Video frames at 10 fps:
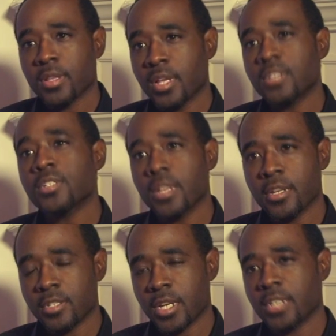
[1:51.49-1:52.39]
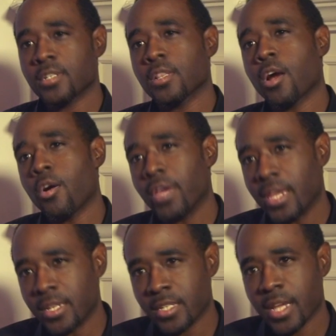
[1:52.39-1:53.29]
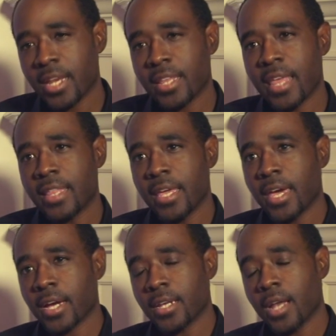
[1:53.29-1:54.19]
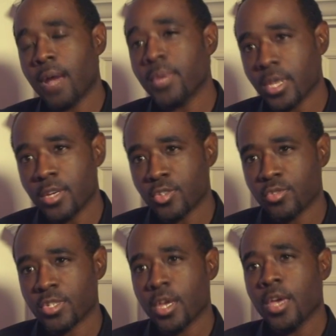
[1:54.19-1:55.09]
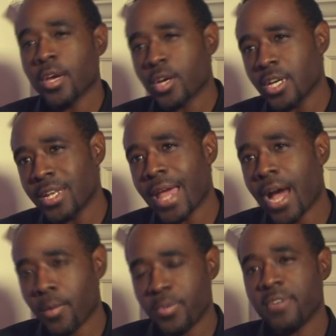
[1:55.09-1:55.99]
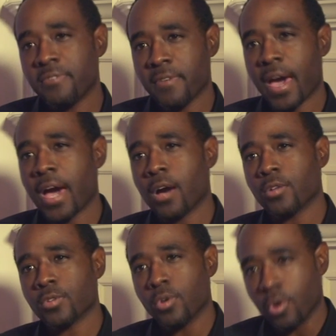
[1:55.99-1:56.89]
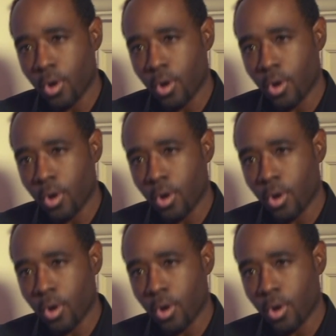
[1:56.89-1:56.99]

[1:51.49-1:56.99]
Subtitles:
Legislature changed the law and stated that the economic interest could now be filed,